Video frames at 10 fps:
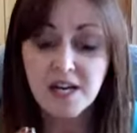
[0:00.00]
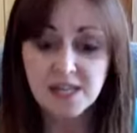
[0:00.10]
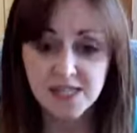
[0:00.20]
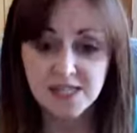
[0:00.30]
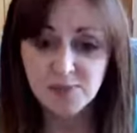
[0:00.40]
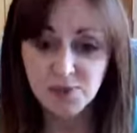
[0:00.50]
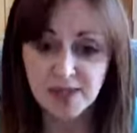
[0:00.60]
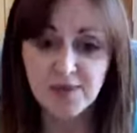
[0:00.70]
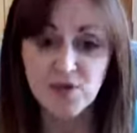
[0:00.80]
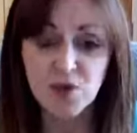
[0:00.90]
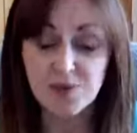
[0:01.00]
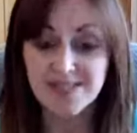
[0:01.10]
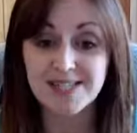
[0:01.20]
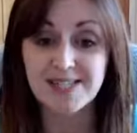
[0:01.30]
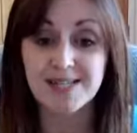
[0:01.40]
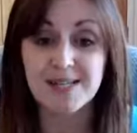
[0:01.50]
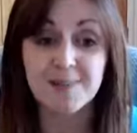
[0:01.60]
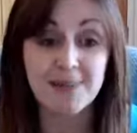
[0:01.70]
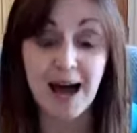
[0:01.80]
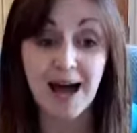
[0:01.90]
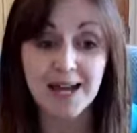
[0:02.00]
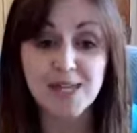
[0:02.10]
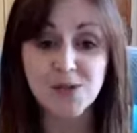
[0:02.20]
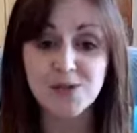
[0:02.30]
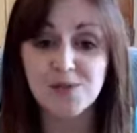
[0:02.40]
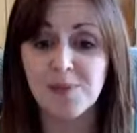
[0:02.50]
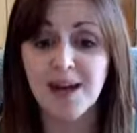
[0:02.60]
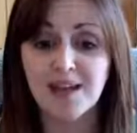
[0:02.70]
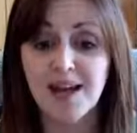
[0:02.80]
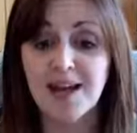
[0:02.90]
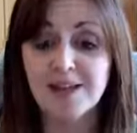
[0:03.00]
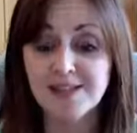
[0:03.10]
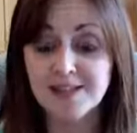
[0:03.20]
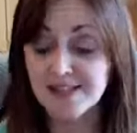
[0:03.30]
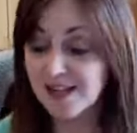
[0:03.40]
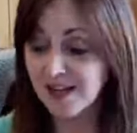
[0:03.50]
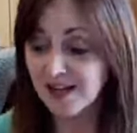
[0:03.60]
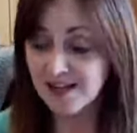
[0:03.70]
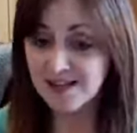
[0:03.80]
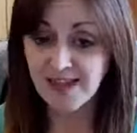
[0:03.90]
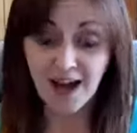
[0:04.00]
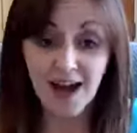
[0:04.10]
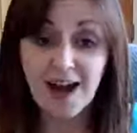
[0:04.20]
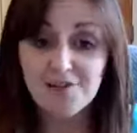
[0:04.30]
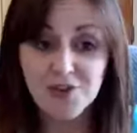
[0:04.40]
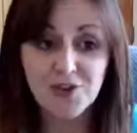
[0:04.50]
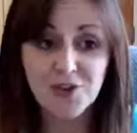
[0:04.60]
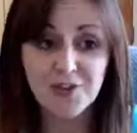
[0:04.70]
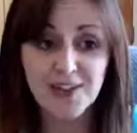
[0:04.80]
This will give you a system that I use with my clients, that I have done over the